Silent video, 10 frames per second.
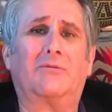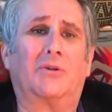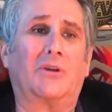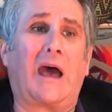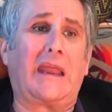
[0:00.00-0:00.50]
If
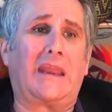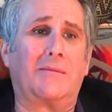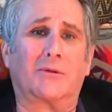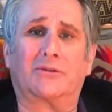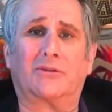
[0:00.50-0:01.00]
you're not
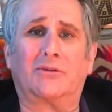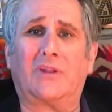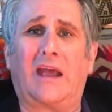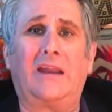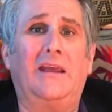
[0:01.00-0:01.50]
able to do
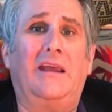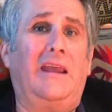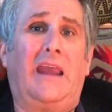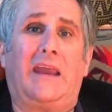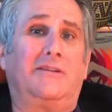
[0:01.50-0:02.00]
that,
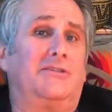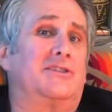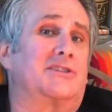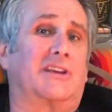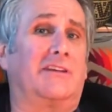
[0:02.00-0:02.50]
and you
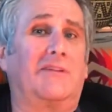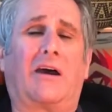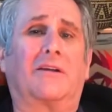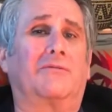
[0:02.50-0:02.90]
just give out